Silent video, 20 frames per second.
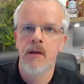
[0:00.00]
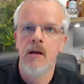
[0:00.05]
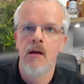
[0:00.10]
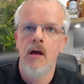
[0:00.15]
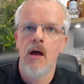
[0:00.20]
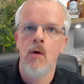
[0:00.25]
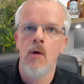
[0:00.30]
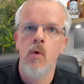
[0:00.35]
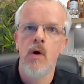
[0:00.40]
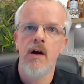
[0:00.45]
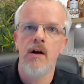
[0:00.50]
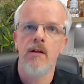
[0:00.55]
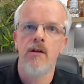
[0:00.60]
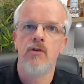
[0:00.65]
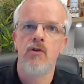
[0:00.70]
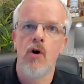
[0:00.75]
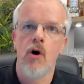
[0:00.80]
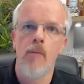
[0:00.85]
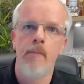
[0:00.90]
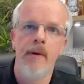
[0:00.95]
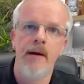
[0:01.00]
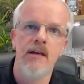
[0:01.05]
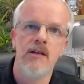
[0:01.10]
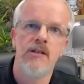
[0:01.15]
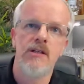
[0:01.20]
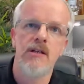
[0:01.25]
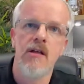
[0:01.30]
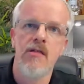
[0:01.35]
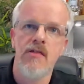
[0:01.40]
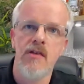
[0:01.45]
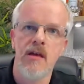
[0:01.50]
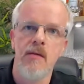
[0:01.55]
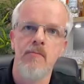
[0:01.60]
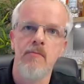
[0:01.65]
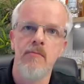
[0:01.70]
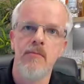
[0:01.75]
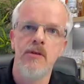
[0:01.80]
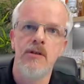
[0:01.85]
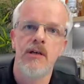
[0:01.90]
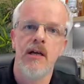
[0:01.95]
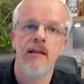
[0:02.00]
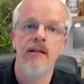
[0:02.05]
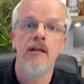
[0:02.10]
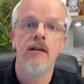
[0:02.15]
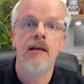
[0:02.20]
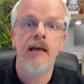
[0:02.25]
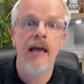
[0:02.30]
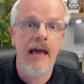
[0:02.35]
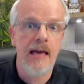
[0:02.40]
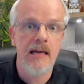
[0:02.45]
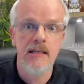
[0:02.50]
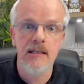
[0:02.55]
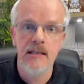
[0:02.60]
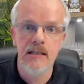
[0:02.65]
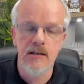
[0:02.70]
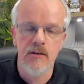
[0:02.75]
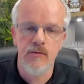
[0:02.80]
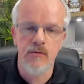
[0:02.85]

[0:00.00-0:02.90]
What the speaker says: And where the topics and the themes and guests,